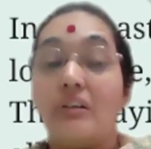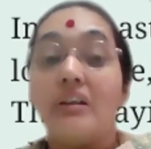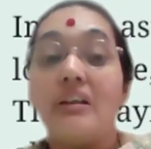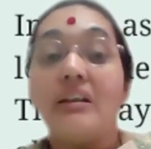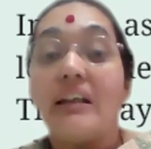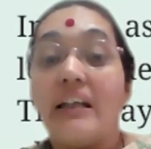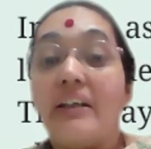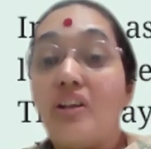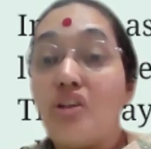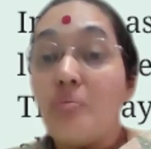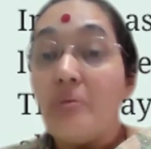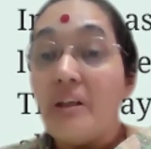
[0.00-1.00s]
The
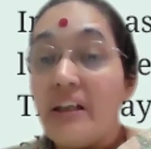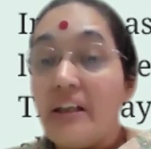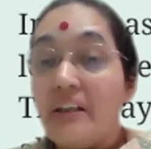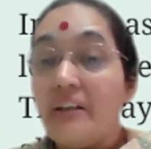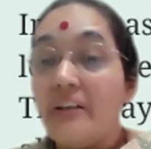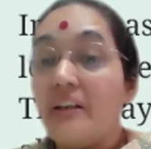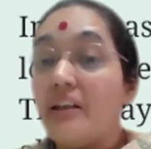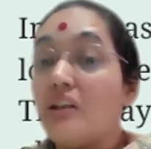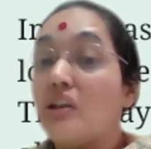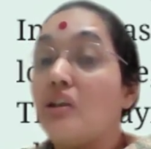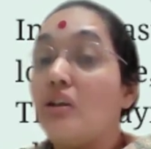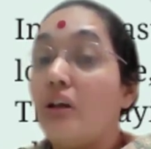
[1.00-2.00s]
Greenwich meridian
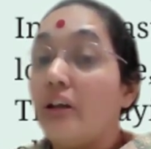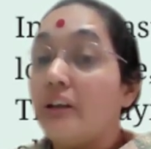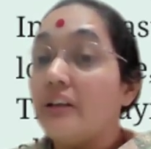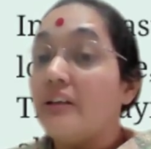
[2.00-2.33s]
is not